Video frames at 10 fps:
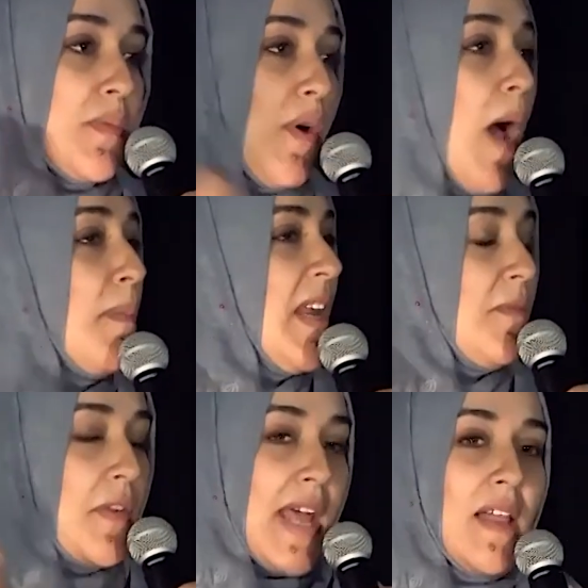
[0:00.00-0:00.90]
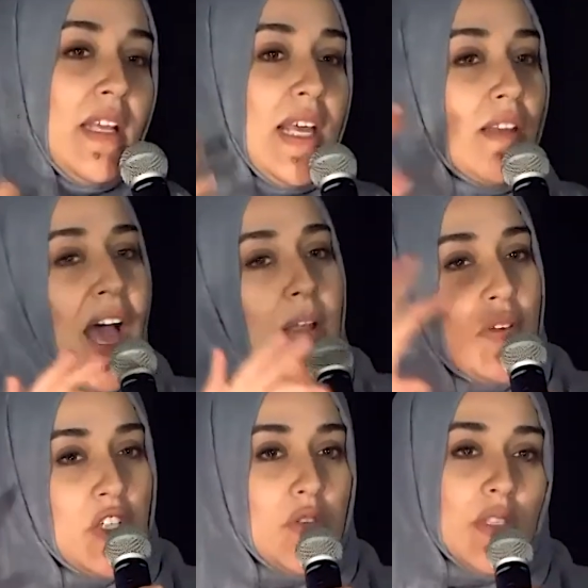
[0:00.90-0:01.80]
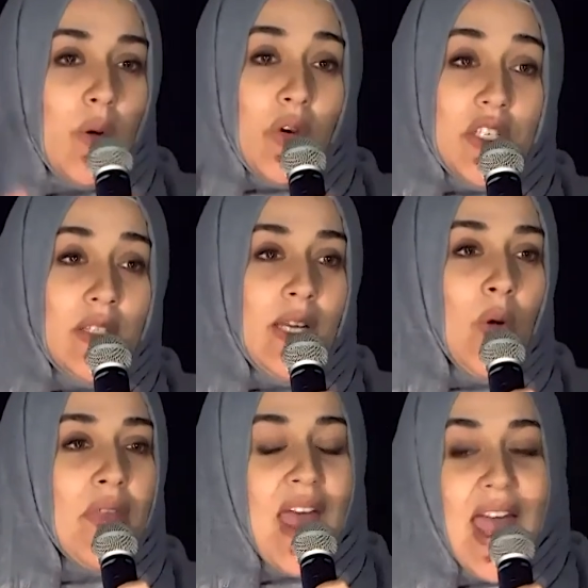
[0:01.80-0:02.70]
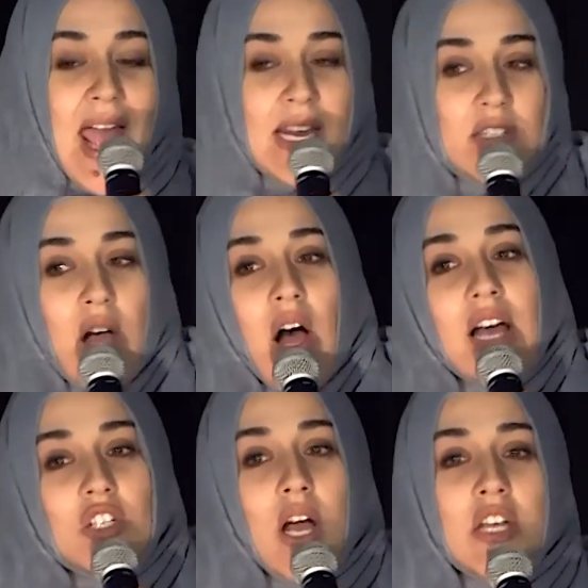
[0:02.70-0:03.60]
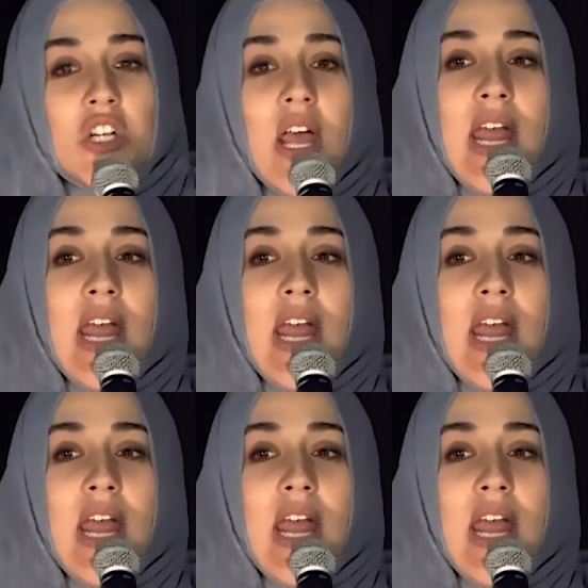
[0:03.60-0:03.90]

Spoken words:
problem infidelity, a lot of issues that we're dealing with, and it's all hush-hush.